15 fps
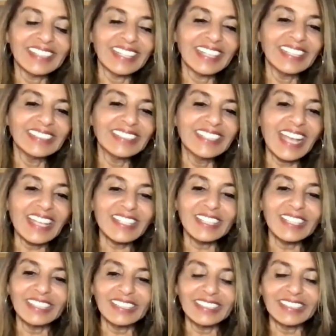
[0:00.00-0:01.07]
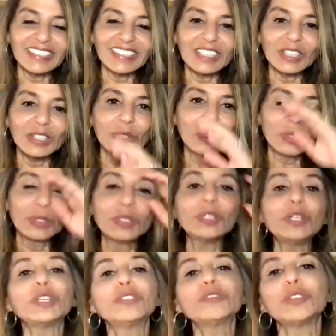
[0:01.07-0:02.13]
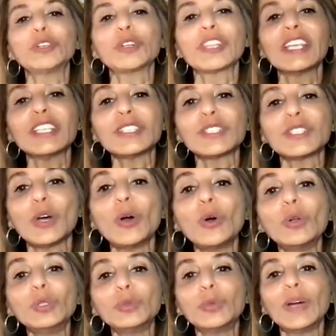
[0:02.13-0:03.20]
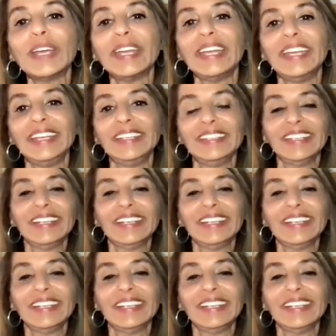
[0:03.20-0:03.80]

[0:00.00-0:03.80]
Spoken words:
it doesn't look good for this old way